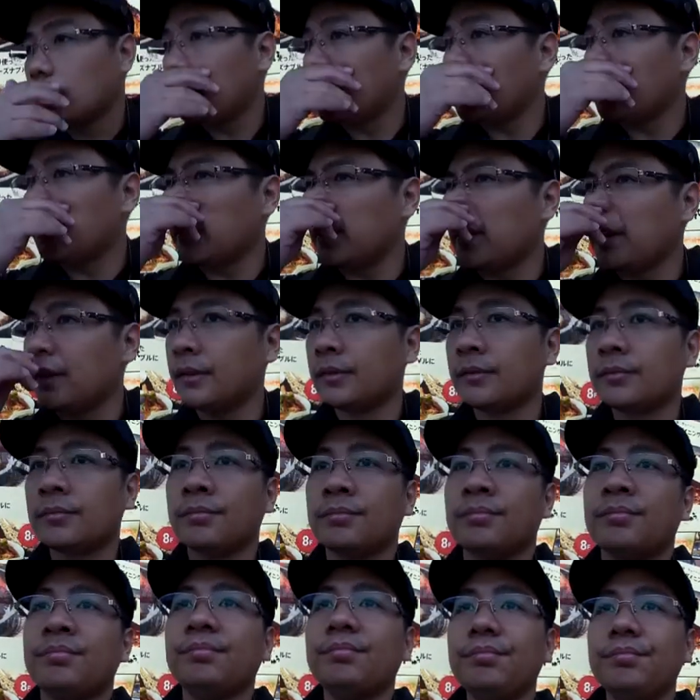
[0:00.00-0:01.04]

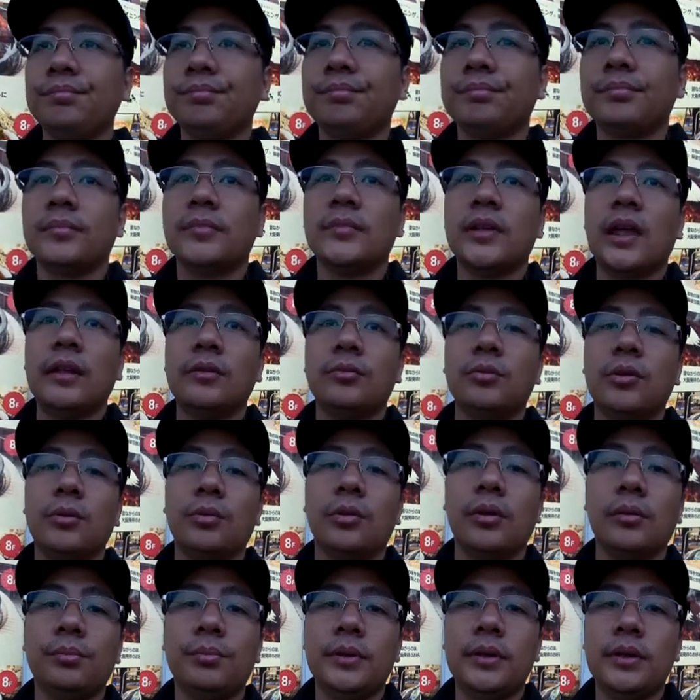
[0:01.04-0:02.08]
and we
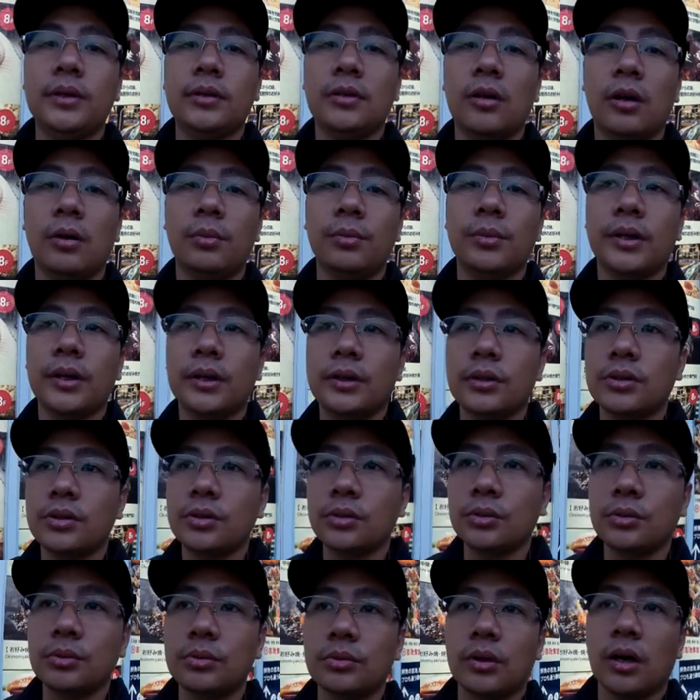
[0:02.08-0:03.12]
will be going
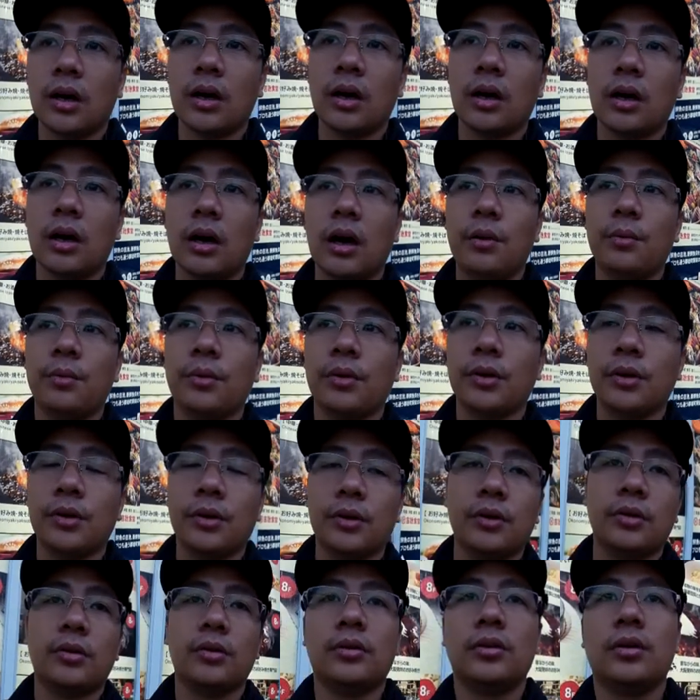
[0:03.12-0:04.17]
into
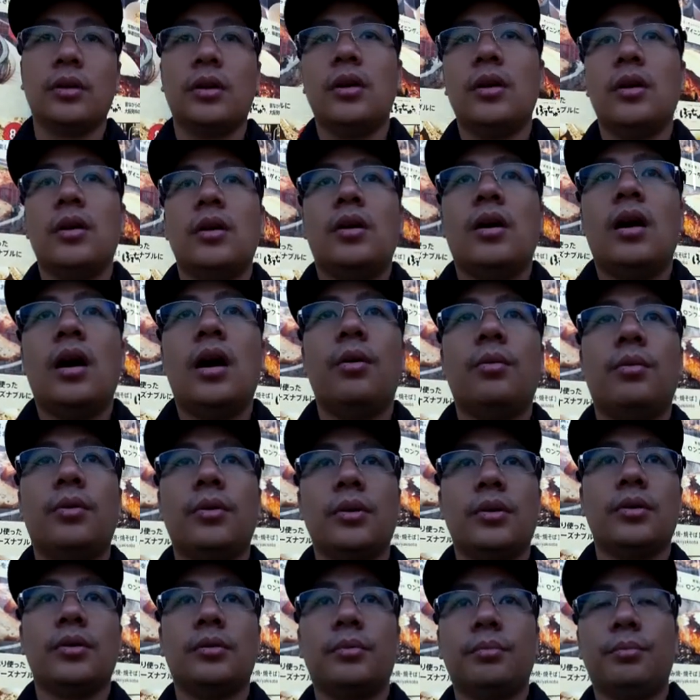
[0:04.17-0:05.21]
our
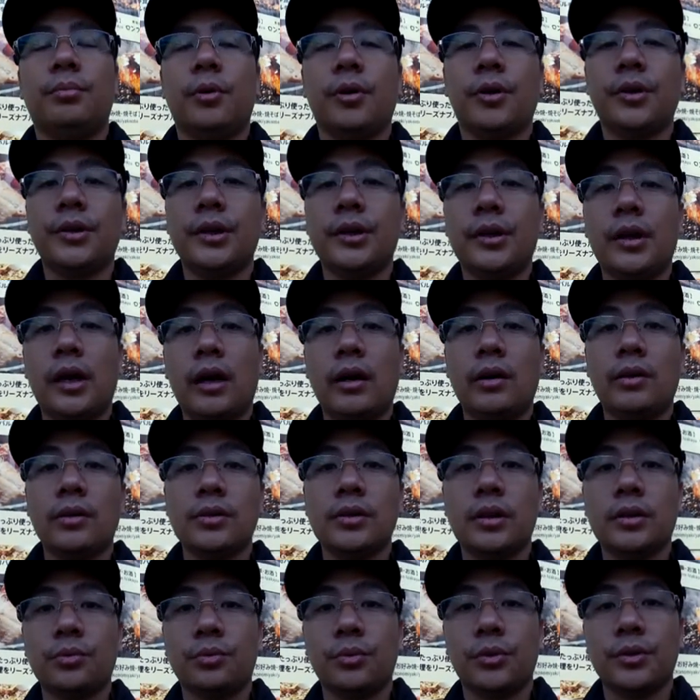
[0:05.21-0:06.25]
boarding house
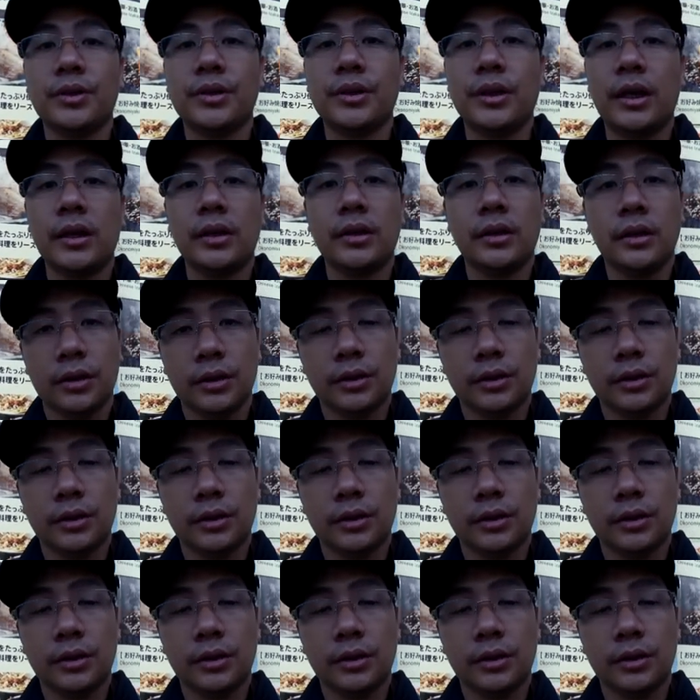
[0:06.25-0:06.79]
that we're staying